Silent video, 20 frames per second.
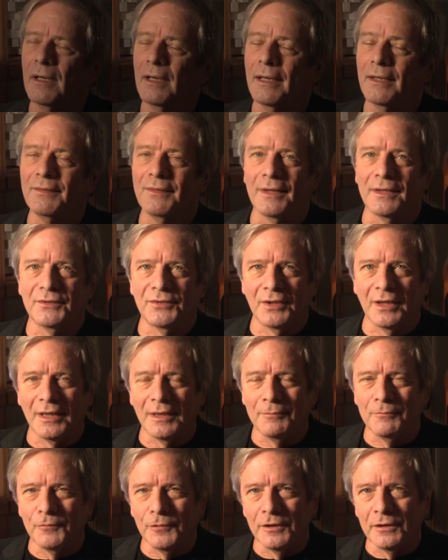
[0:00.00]
At that
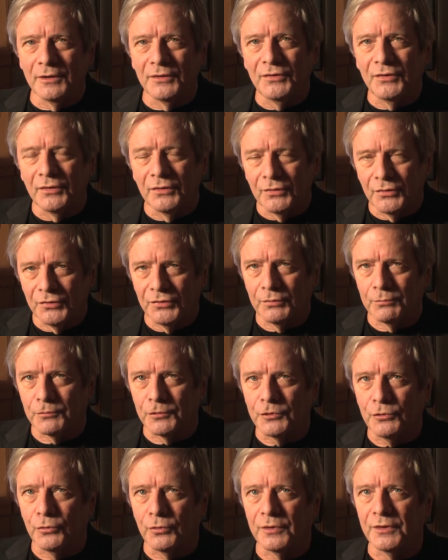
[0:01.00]
time, we listened to some
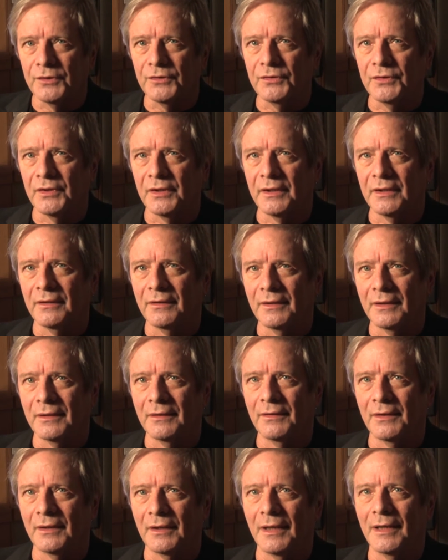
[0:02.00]
recordings that,
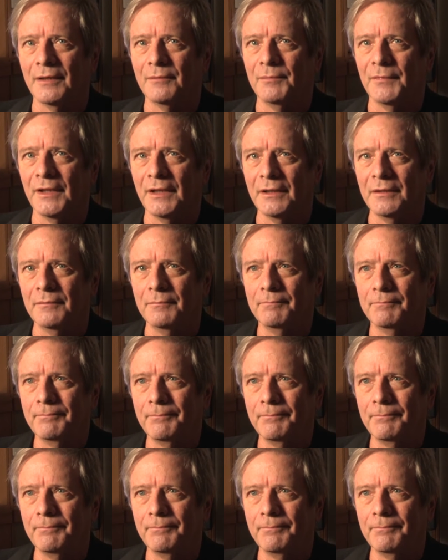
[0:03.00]
that, that I had made